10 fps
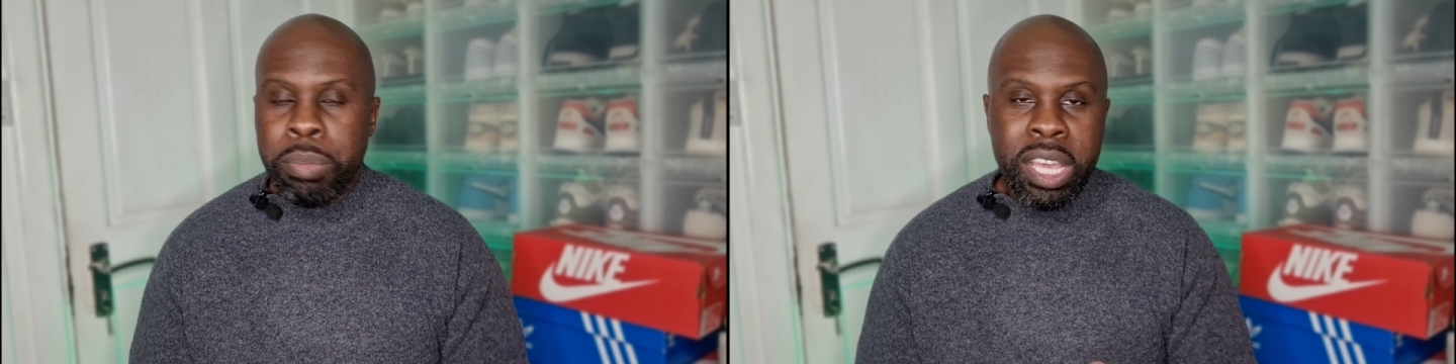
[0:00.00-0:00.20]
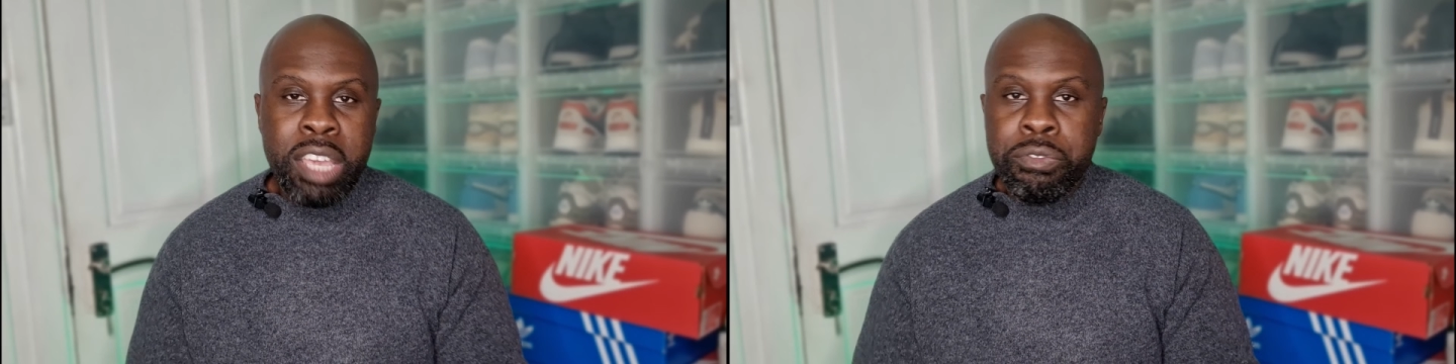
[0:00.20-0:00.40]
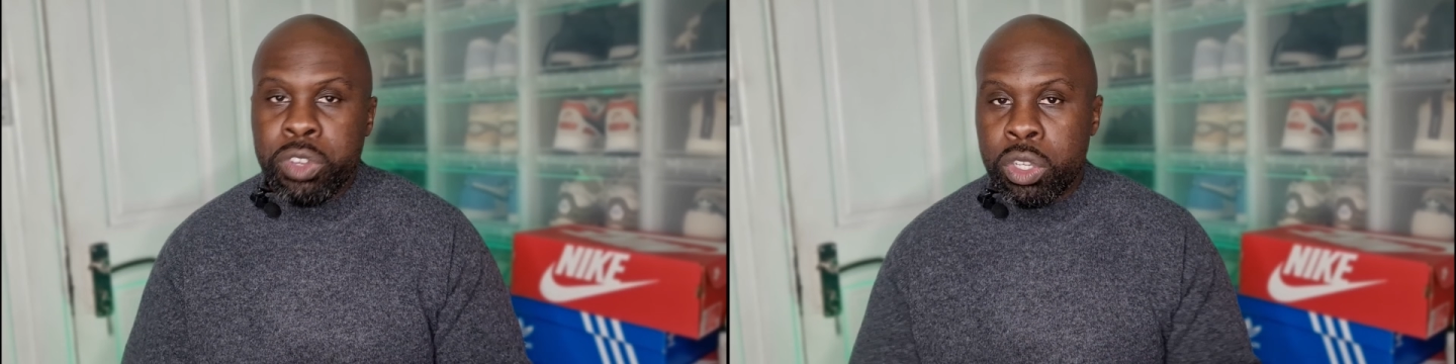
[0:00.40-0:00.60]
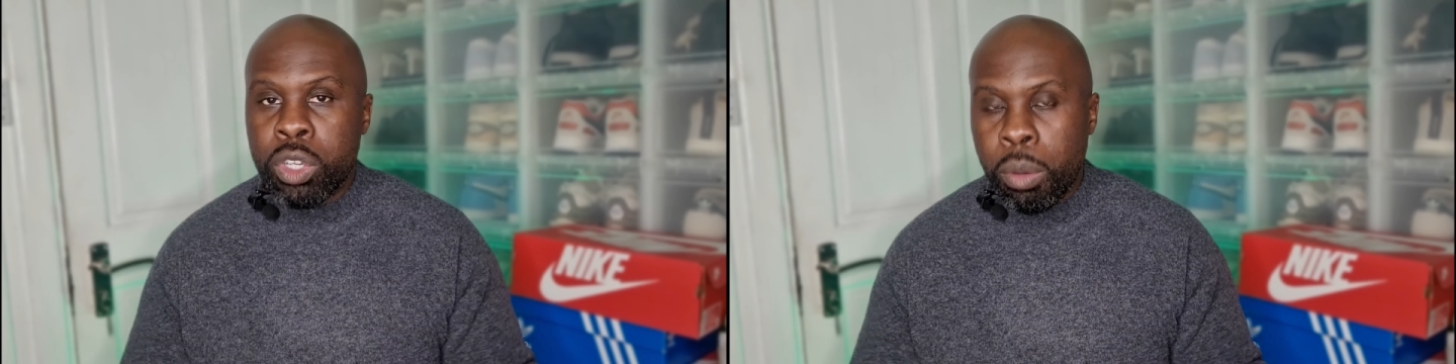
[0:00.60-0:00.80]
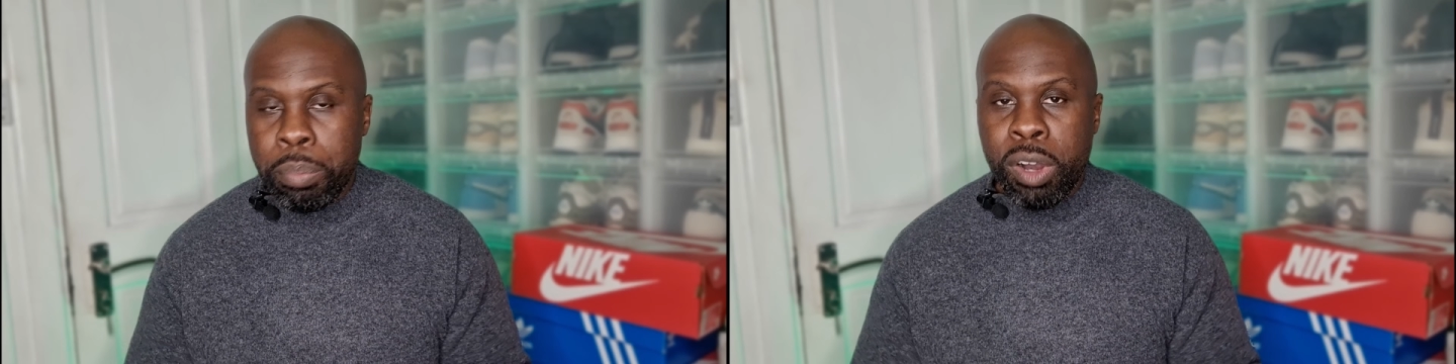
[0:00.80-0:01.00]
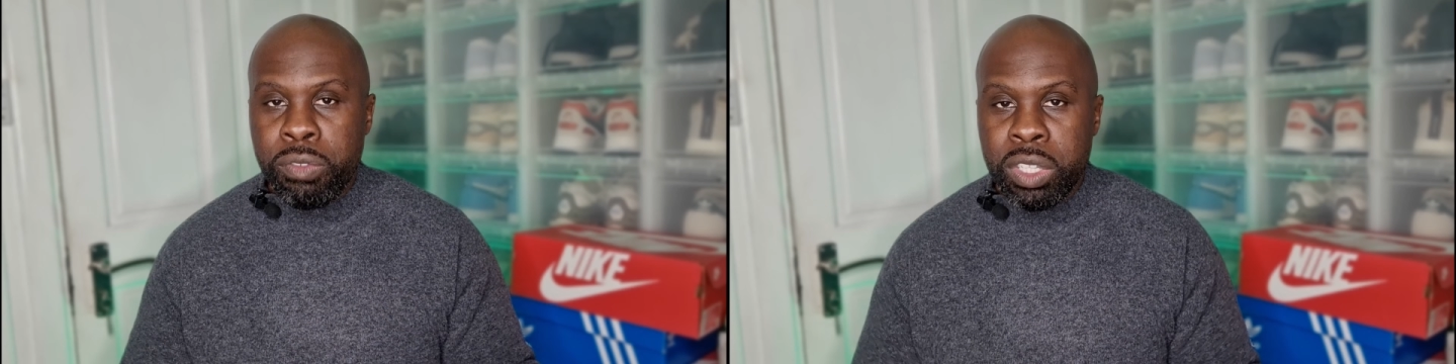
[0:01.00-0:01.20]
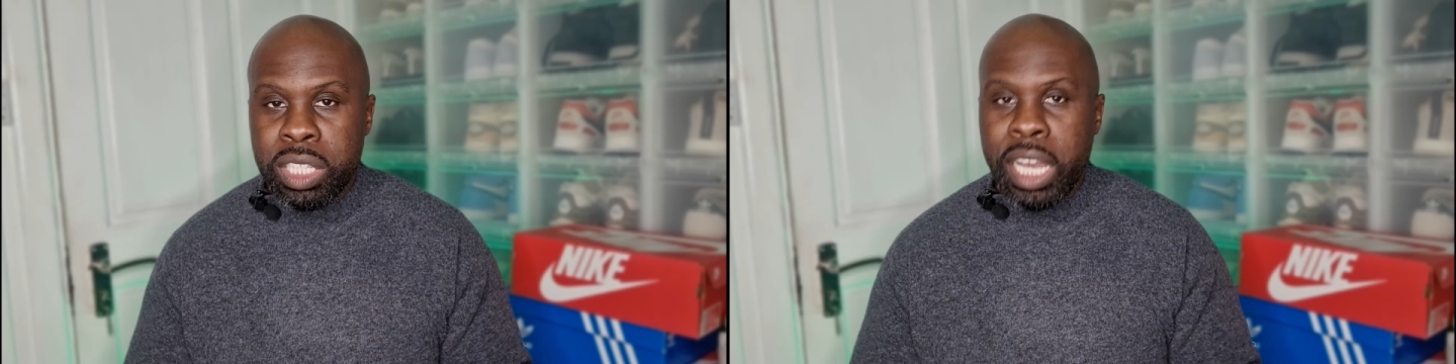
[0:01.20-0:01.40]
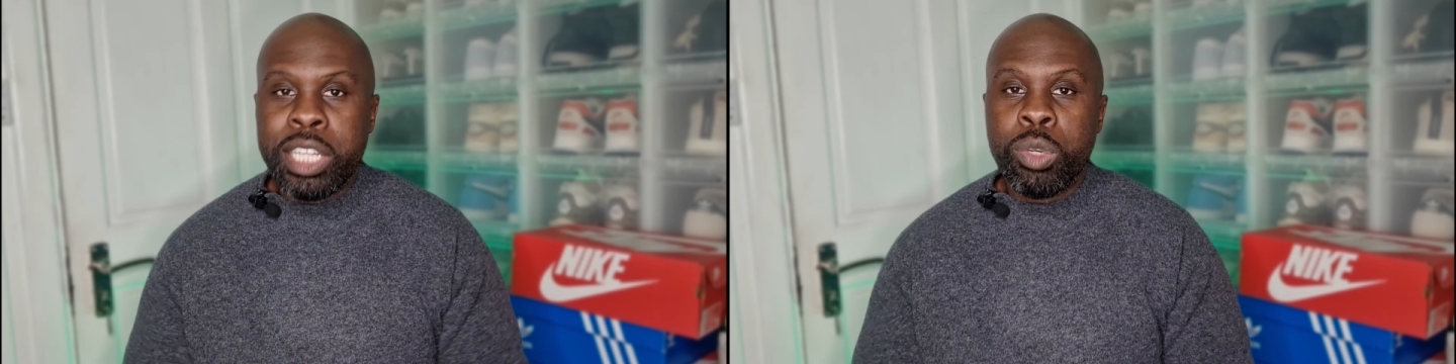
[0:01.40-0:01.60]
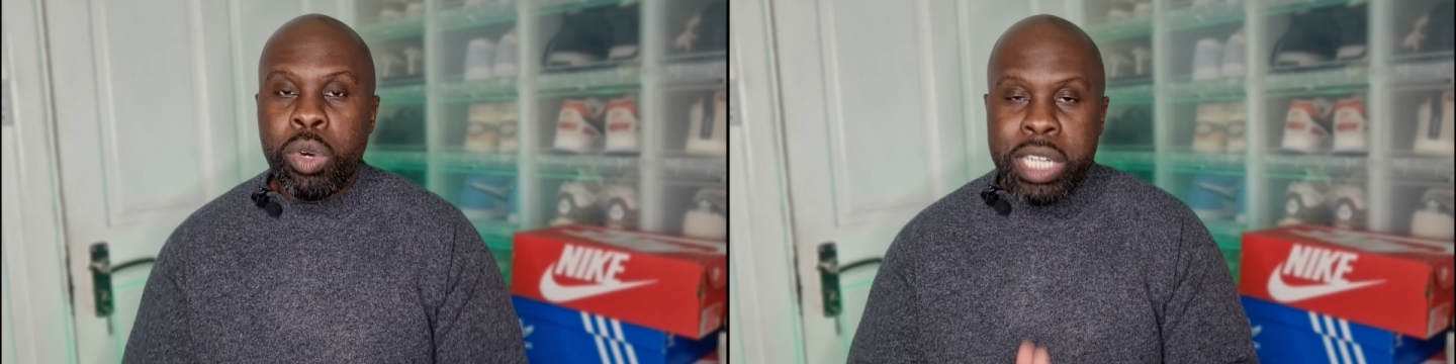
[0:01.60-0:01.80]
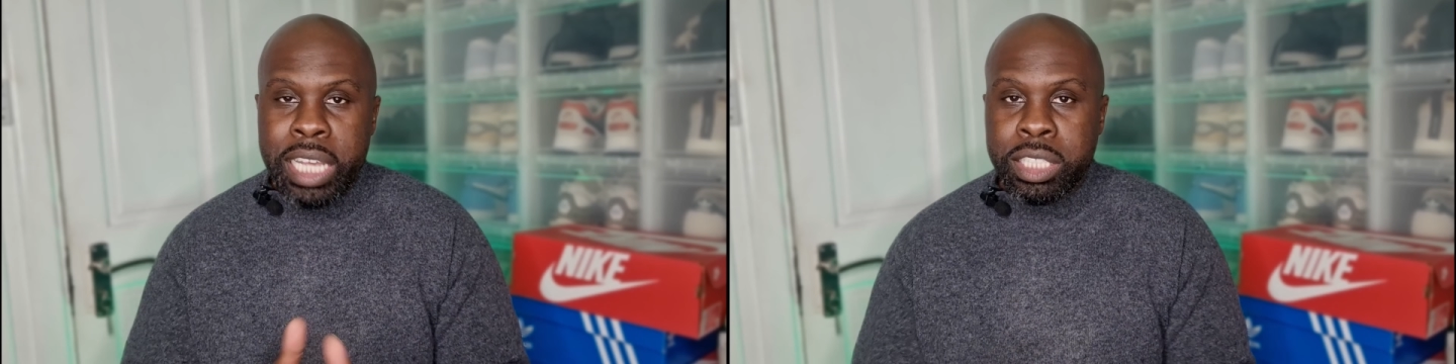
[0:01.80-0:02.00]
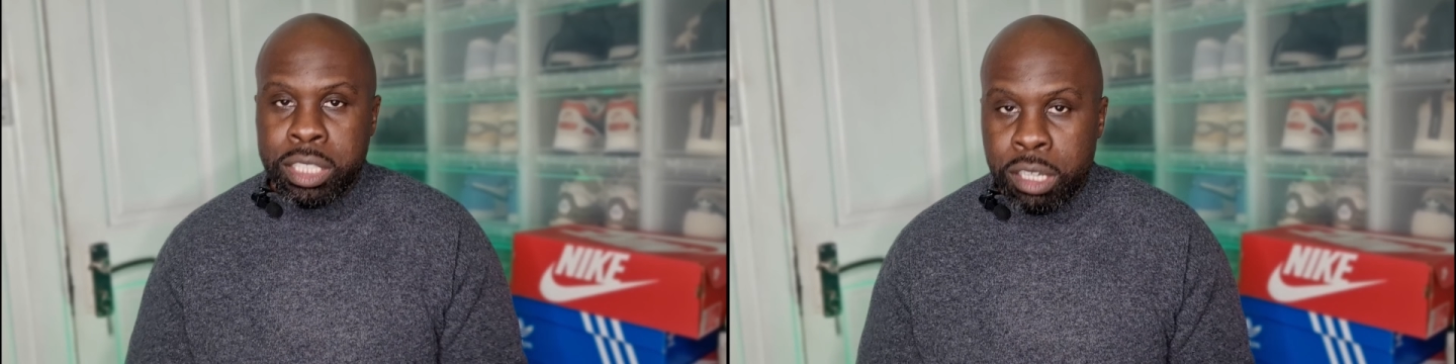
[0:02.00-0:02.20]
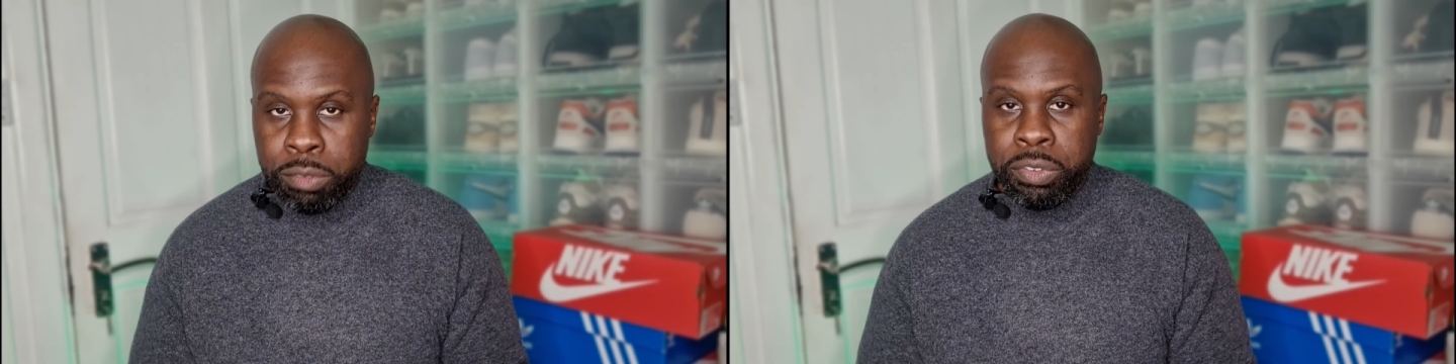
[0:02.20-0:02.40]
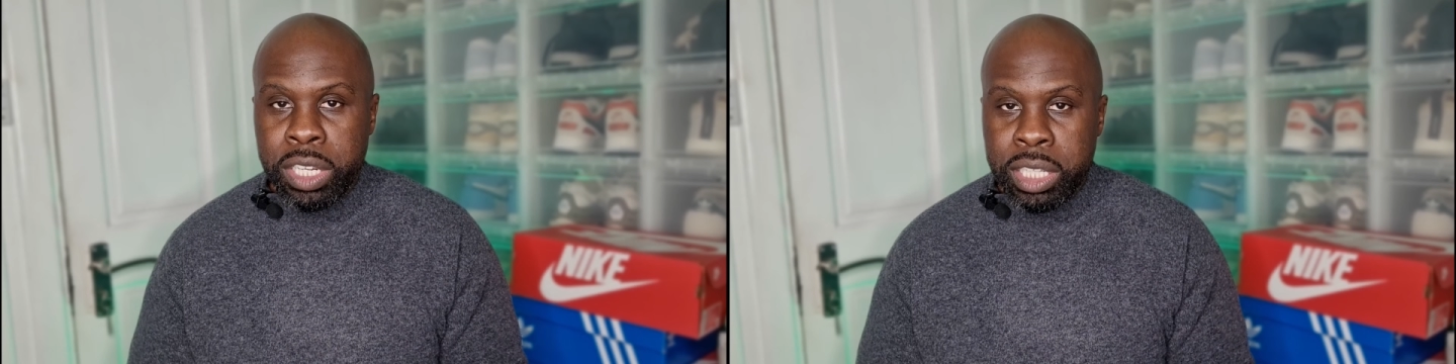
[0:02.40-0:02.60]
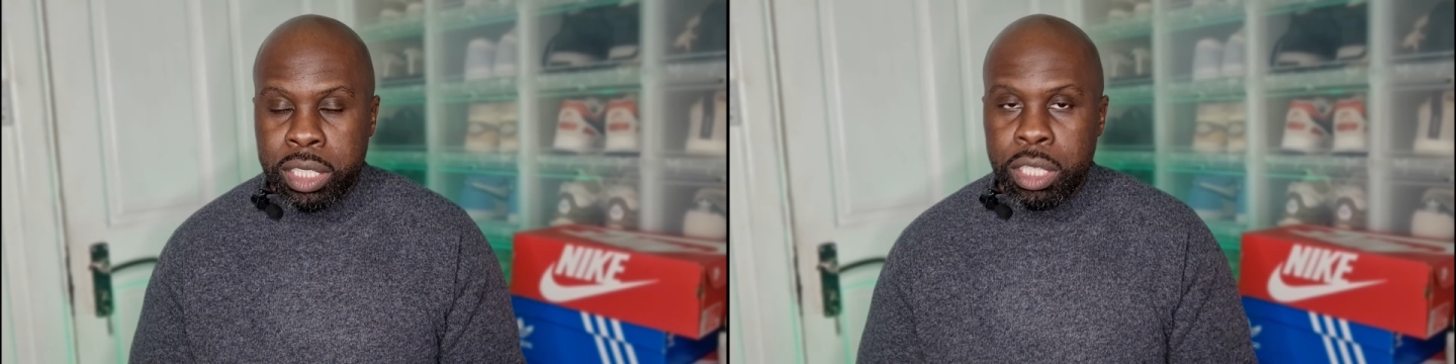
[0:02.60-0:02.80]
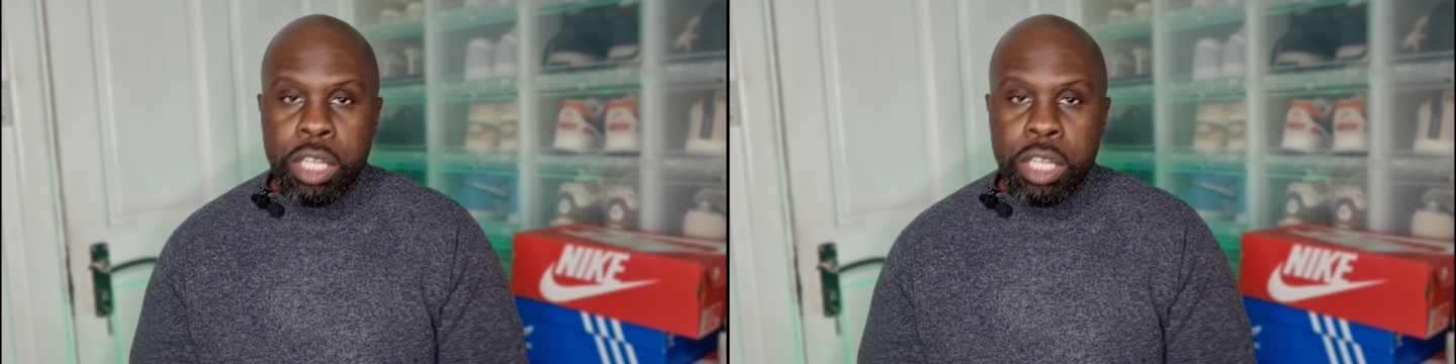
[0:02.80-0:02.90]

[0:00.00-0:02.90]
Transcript: But if you're not bothered and you want that snug feeling,